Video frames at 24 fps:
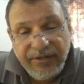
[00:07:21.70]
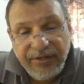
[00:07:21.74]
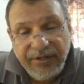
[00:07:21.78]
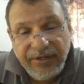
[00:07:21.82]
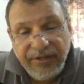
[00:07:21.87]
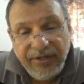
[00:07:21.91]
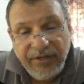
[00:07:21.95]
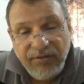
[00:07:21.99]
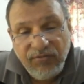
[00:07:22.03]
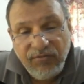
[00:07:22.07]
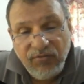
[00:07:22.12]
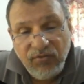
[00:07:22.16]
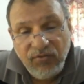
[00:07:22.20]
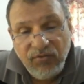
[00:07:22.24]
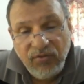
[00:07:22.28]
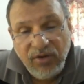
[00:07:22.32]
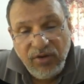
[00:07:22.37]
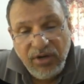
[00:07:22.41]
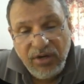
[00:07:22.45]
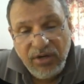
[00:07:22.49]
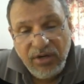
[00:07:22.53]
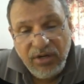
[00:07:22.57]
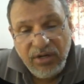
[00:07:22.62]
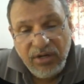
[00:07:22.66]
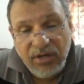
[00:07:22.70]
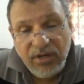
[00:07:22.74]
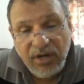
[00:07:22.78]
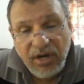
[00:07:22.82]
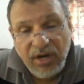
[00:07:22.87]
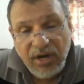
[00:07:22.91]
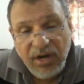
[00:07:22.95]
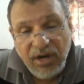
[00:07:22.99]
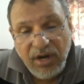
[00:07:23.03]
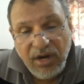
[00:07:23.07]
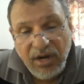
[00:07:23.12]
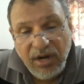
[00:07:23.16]
M1
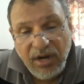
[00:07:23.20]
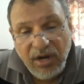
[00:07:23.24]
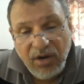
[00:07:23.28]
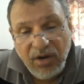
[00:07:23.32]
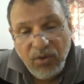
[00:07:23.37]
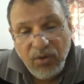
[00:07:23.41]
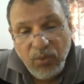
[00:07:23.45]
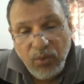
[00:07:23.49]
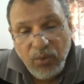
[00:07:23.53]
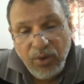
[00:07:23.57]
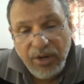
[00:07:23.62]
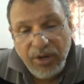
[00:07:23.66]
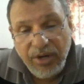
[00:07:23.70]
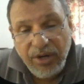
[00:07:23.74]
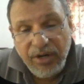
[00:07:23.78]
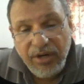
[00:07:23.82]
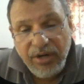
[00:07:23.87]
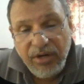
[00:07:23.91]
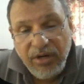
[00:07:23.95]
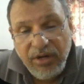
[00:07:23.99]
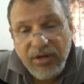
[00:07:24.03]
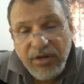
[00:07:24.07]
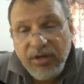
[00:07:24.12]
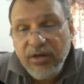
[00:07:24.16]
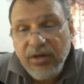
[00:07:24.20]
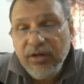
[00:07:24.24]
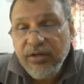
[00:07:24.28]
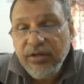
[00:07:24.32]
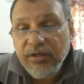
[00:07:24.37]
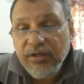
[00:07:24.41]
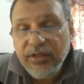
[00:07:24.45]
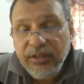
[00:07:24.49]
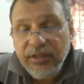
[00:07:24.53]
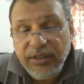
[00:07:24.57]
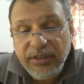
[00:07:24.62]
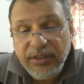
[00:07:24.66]
R1
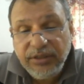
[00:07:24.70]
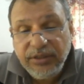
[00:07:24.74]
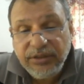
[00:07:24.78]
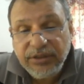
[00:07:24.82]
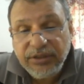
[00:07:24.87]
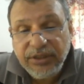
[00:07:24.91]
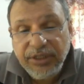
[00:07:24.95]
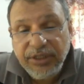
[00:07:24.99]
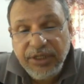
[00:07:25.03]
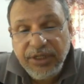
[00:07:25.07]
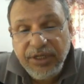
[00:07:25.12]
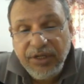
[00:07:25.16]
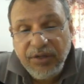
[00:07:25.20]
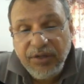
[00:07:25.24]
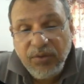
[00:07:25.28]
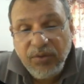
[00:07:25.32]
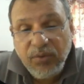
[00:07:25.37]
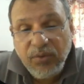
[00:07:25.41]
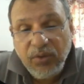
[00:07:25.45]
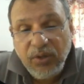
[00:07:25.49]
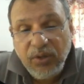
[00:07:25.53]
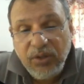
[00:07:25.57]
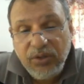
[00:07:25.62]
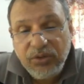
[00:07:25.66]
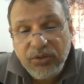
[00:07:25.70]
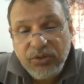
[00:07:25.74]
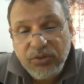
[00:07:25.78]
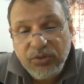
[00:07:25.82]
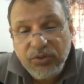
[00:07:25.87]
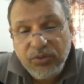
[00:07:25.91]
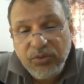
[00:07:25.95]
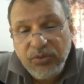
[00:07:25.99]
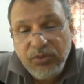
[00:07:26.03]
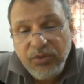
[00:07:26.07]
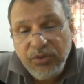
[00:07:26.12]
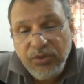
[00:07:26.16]
is equal
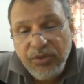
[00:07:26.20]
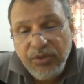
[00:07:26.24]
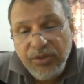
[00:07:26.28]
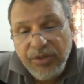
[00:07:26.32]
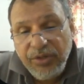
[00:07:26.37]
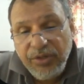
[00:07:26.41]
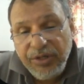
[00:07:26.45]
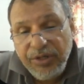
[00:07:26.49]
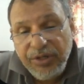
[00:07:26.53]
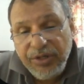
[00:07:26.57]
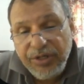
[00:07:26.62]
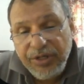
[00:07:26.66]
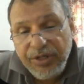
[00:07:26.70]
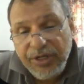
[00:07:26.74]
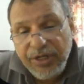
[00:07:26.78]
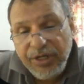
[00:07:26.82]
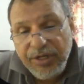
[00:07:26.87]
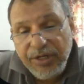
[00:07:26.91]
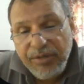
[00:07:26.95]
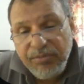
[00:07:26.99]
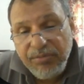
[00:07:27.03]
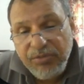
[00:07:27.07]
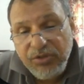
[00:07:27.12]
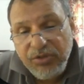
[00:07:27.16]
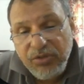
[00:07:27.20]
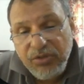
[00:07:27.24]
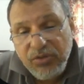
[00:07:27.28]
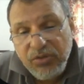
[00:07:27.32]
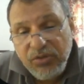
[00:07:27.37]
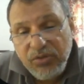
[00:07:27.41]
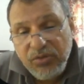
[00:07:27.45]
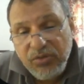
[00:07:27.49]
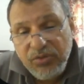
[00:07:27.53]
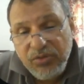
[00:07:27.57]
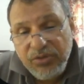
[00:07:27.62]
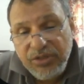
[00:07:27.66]
to
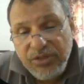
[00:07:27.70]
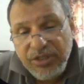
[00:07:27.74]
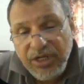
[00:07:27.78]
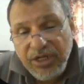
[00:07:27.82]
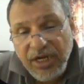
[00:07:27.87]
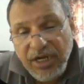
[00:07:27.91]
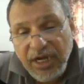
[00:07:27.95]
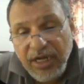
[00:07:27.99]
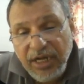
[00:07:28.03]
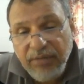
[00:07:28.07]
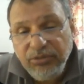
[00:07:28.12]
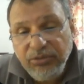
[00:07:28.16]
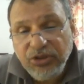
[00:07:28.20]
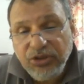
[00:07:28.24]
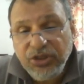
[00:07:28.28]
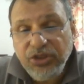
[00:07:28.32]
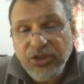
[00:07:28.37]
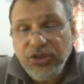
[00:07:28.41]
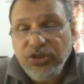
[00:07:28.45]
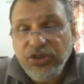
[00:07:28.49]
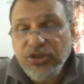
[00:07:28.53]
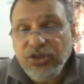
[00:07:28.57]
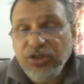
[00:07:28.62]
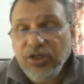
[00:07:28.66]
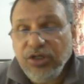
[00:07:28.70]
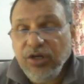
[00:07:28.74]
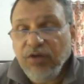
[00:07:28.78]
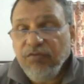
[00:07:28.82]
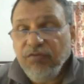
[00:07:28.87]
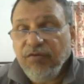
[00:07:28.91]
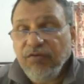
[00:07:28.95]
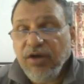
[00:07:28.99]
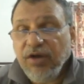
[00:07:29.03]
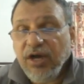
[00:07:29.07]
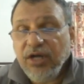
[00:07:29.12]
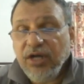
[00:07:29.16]
M2 times, instead
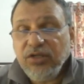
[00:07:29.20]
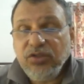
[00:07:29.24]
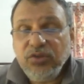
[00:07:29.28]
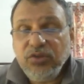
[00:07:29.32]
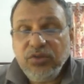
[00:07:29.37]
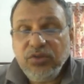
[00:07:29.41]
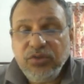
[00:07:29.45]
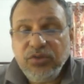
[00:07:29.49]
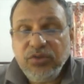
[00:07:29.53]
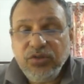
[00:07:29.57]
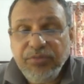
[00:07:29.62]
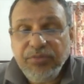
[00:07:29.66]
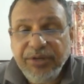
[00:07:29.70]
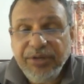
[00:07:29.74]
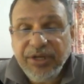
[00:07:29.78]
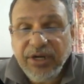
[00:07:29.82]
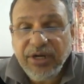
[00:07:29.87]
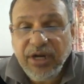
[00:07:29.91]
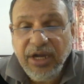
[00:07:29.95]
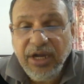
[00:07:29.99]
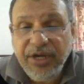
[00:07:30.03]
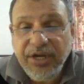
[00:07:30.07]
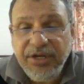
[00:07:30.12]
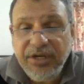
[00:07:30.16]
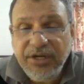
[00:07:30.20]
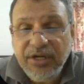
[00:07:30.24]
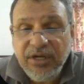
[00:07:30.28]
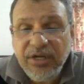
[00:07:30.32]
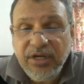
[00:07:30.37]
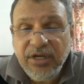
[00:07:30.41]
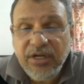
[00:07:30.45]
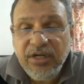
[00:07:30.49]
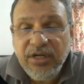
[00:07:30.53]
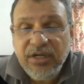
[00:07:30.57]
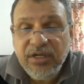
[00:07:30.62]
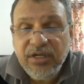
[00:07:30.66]
of R2, you may write
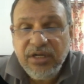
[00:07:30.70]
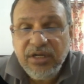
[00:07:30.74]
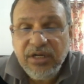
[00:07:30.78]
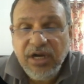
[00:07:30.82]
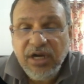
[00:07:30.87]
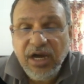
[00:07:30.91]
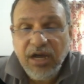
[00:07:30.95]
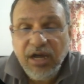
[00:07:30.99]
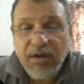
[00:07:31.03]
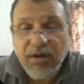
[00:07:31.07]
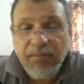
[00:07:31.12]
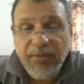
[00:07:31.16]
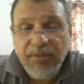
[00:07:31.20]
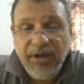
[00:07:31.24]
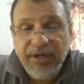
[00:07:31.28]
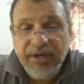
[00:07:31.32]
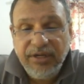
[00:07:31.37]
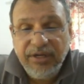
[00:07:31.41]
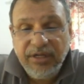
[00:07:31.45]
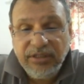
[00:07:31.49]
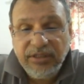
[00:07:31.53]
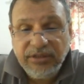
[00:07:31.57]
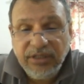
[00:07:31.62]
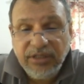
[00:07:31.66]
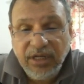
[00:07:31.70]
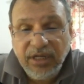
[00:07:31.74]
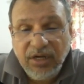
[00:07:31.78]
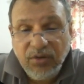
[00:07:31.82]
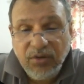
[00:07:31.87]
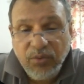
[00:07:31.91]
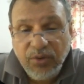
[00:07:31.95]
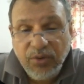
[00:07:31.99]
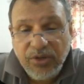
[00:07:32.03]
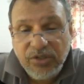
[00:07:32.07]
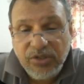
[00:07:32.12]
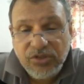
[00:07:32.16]
R minus
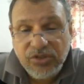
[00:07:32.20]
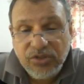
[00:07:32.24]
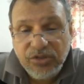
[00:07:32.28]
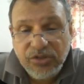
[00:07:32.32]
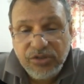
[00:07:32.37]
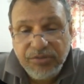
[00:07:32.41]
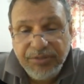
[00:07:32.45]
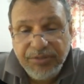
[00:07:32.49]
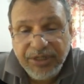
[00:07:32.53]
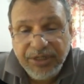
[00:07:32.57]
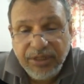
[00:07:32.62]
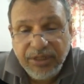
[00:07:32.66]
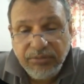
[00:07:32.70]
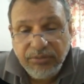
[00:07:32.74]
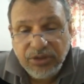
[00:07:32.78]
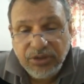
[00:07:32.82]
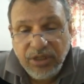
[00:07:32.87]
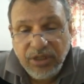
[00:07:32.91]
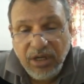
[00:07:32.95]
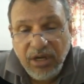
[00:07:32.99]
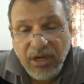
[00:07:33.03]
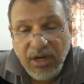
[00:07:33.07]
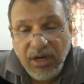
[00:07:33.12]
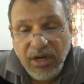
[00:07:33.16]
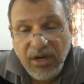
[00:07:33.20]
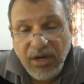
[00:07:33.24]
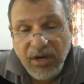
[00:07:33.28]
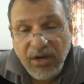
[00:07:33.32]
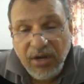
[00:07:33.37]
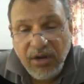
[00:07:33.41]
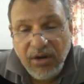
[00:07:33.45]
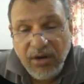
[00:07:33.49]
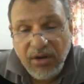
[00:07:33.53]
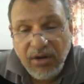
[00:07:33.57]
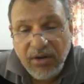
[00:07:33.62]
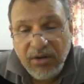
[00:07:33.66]
R1. So it becomes
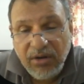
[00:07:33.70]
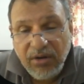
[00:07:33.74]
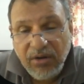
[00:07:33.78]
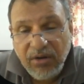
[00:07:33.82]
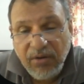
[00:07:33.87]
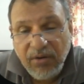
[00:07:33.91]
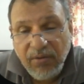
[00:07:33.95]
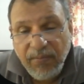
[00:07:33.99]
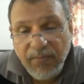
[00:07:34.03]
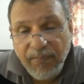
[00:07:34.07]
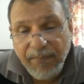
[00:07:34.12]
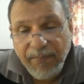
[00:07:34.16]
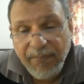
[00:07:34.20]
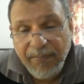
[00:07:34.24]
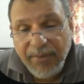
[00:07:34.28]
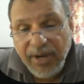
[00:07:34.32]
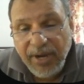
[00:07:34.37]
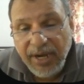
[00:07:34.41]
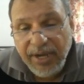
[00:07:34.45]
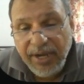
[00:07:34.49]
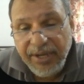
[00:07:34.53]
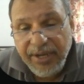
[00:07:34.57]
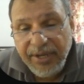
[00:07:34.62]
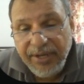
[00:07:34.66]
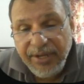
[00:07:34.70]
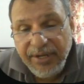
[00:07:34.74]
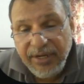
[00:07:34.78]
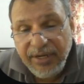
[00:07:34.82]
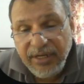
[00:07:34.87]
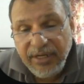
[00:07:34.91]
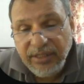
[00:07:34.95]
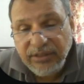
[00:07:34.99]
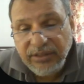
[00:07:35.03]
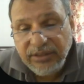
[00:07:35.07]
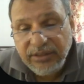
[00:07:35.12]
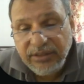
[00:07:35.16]
R
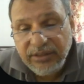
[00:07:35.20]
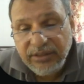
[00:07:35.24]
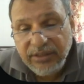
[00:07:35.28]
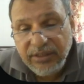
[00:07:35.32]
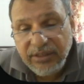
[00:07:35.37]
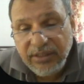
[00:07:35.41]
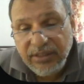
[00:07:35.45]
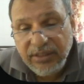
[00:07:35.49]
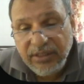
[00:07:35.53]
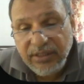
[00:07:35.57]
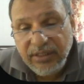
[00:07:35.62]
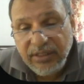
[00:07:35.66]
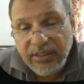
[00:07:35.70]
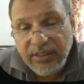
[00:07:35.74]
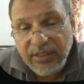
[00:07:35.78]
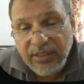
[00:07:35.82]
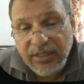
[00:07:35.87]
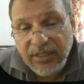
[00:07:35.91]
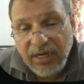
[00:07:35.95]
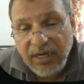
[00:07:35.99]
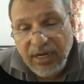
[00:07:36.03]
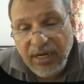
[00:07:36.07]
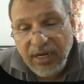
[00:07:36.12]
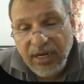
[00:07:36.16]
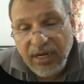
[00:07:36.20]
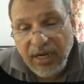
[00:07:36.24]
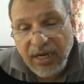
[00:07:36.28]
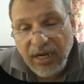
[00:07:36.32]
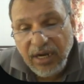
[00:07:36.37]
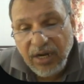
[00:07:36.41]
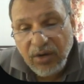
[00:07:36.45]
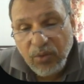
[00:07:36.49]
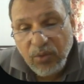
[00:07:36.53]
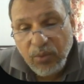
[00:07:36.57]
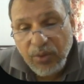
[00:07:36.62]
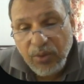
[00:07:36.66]
minus
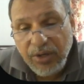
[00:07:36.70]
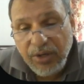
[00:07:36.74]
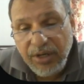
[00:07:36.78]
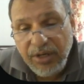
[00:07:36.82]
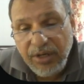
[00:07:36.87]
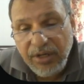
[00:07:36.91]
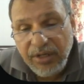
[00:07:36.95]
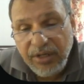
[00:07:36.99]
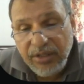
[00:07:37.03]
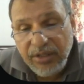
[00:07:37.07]
R1.